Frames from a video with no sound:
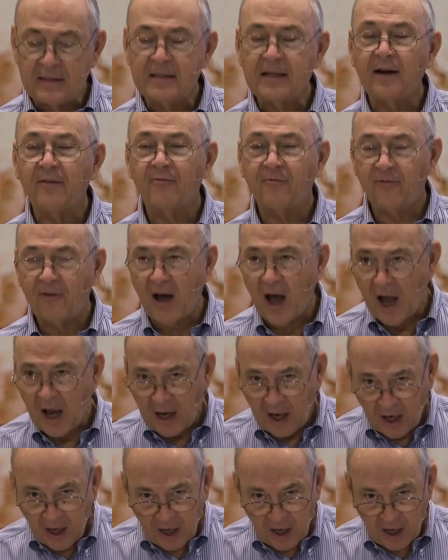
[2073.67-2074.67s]
dafach
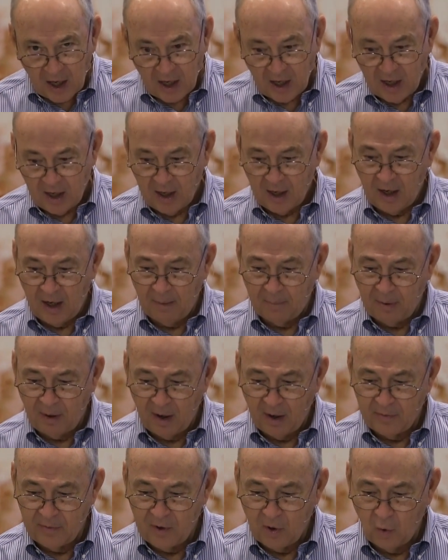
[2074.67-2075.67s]

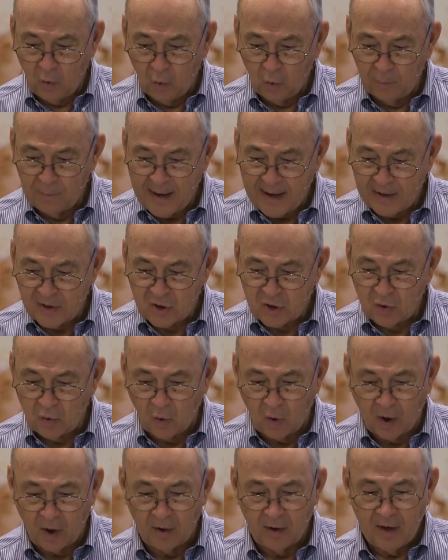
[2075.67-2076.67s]
upon the old man's
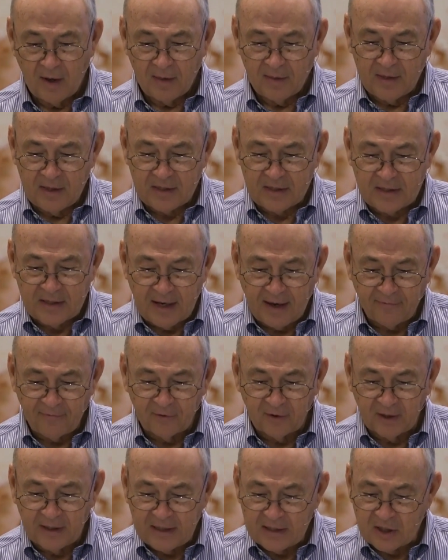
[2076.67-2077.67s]
door. This
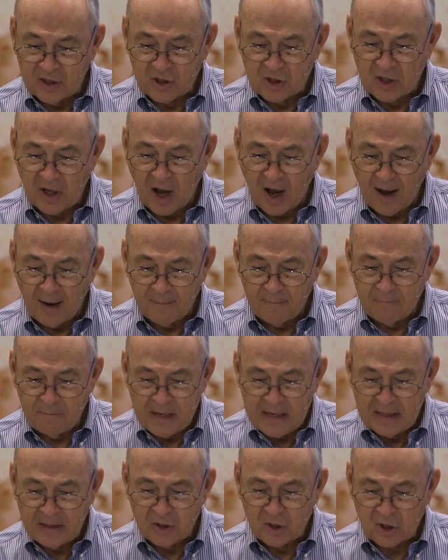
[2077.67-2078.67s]
definitely does not
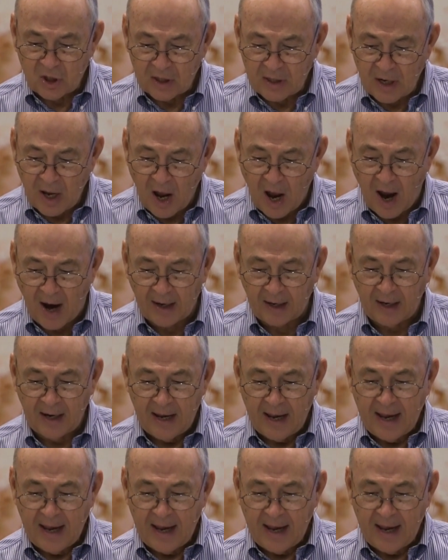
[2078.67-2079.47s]
mean to knock.